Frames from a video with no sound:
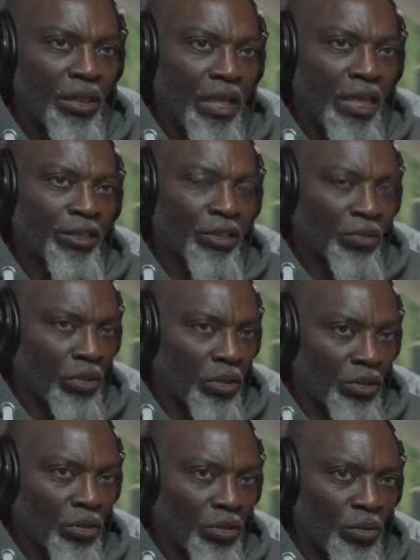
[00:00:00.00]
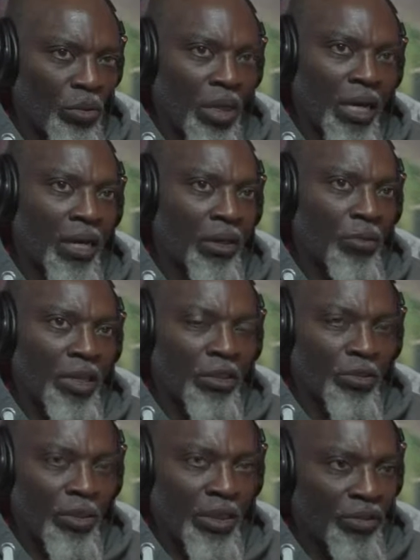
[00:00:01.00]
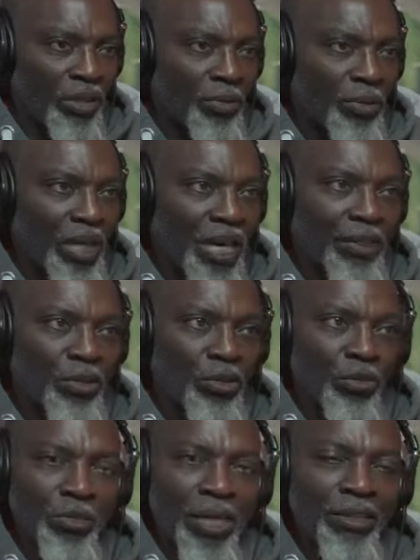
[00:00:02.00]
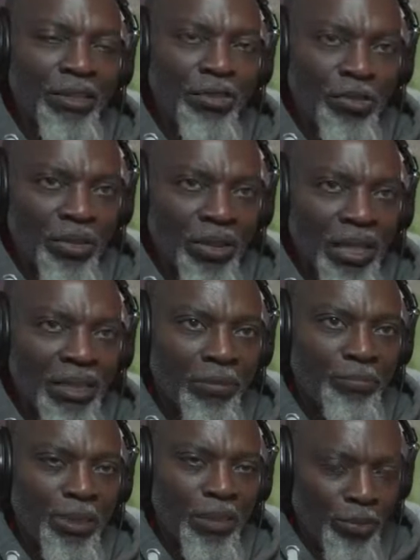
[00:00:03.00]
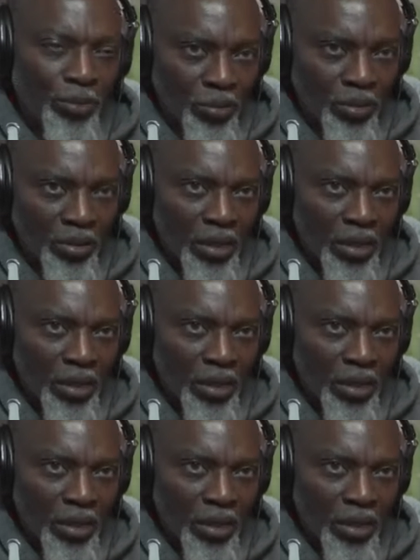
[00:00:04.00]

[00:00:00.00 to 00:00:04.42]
As you all know, we are doing everything we can to ensure that the people,